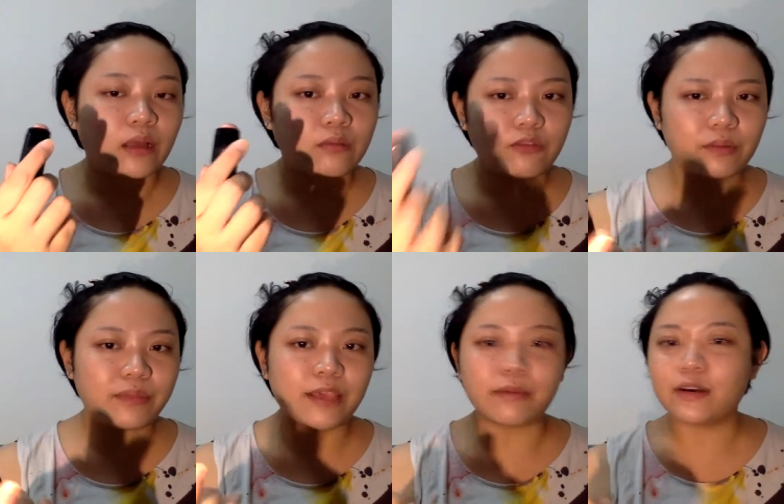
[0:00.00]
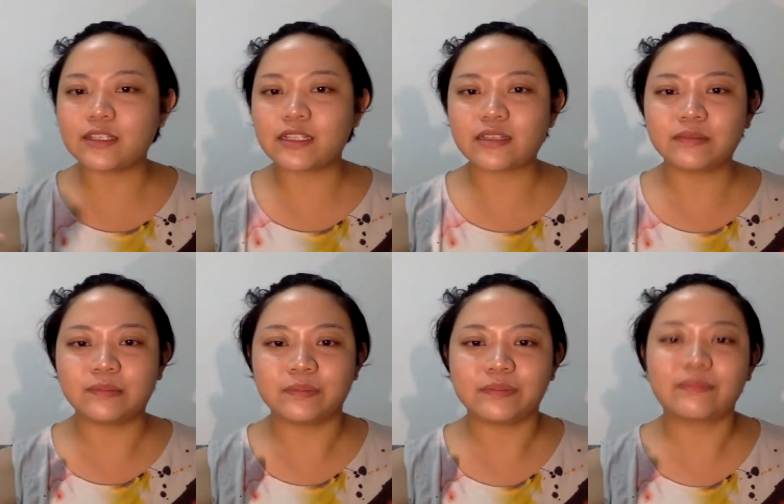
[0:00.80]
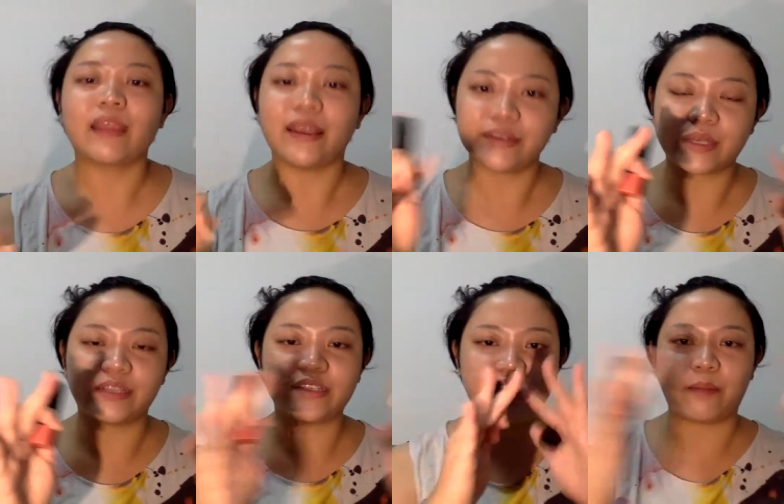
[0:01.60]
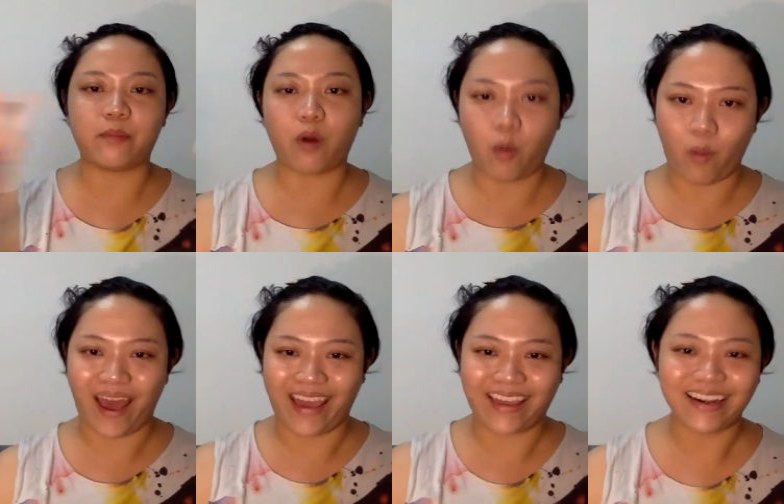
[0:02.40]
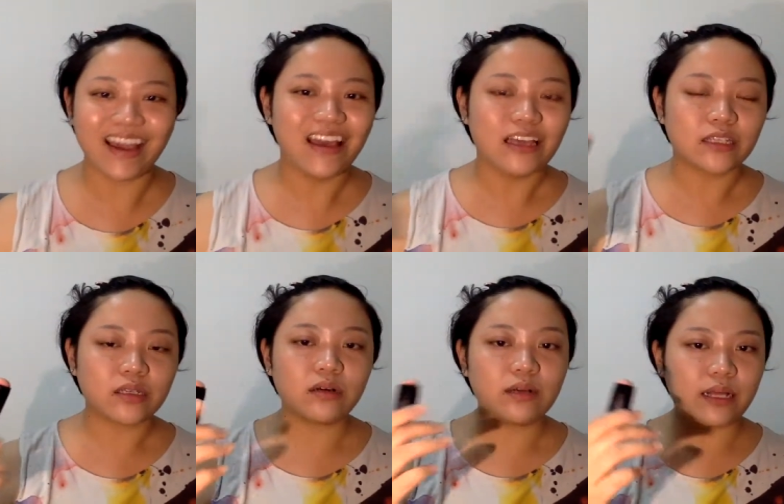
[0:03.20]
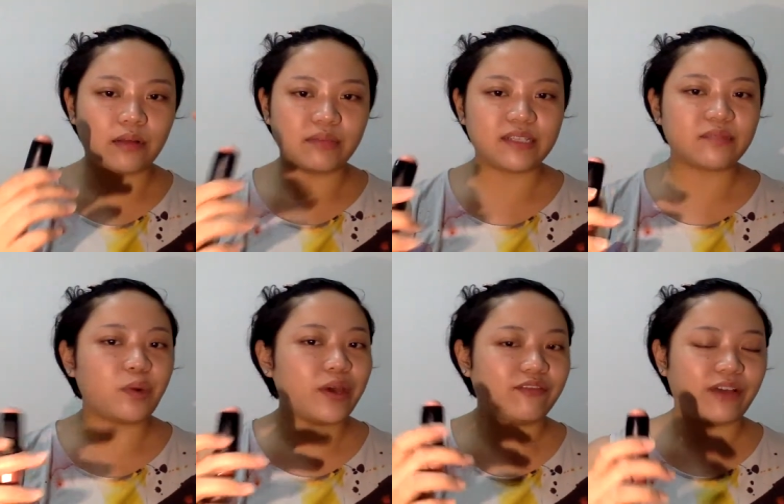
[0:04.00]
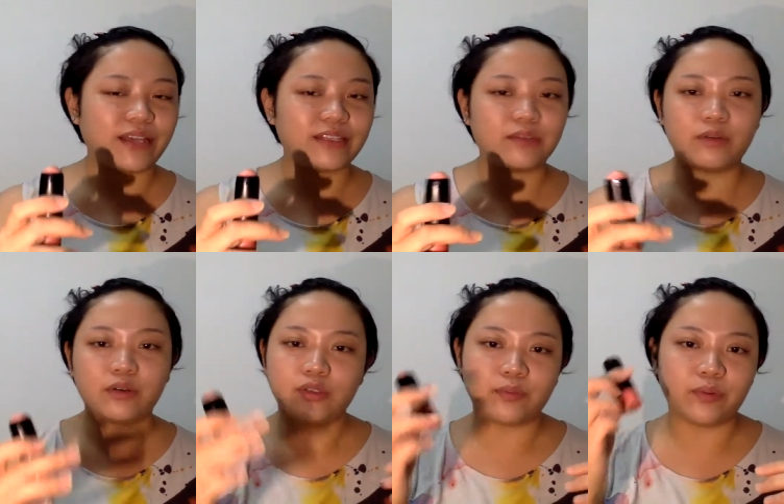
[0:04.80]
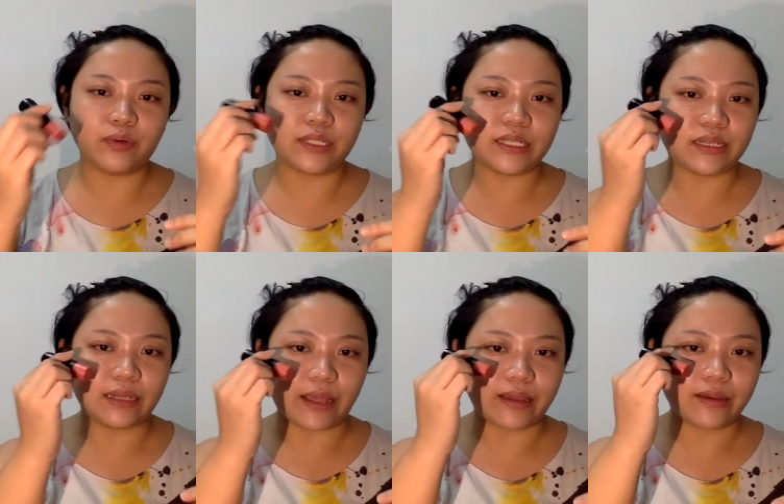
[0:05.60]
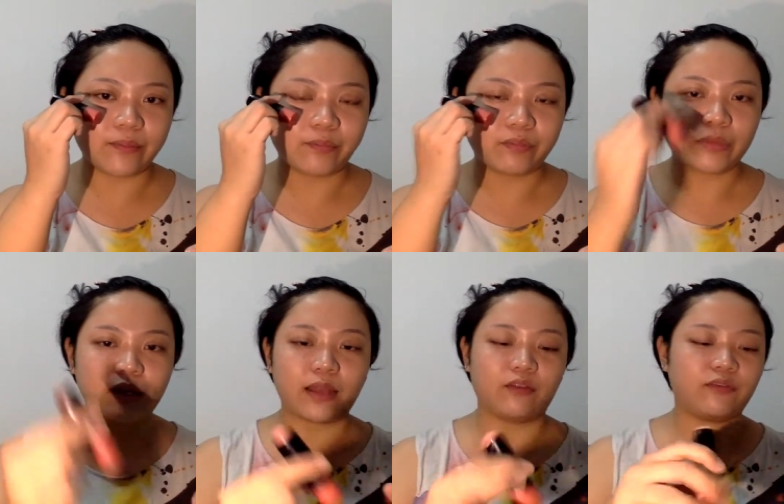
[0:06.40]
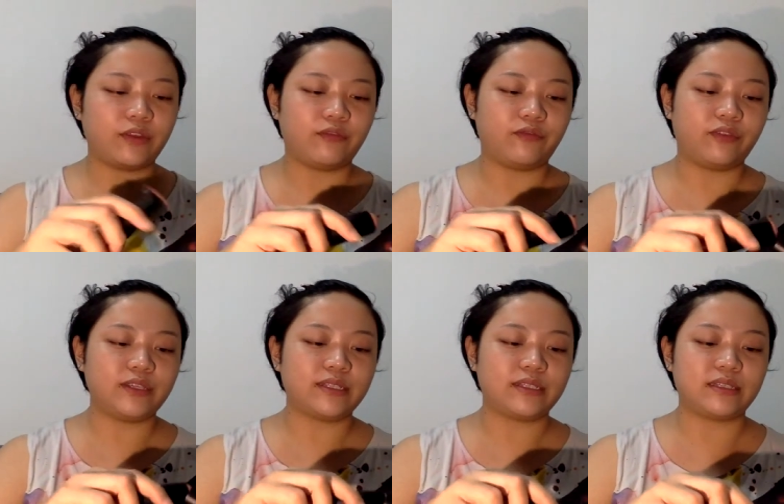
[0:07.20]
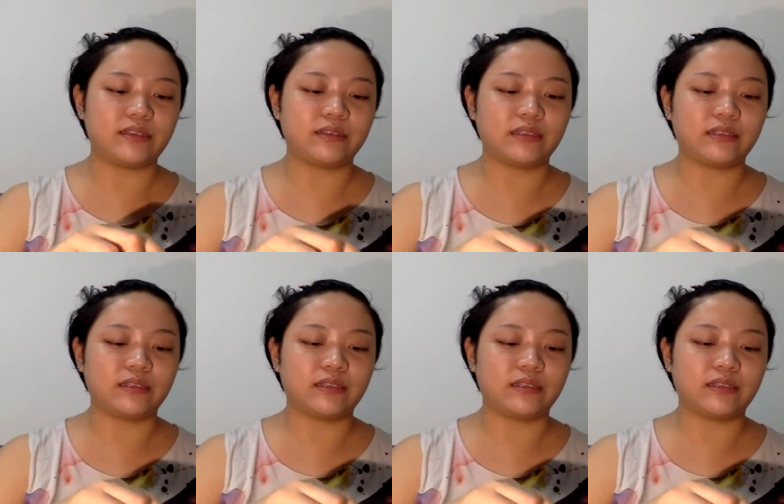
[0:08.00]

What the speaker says: For me, because as you can see, I'm more white, so it's more advisable to put it like kind of, if this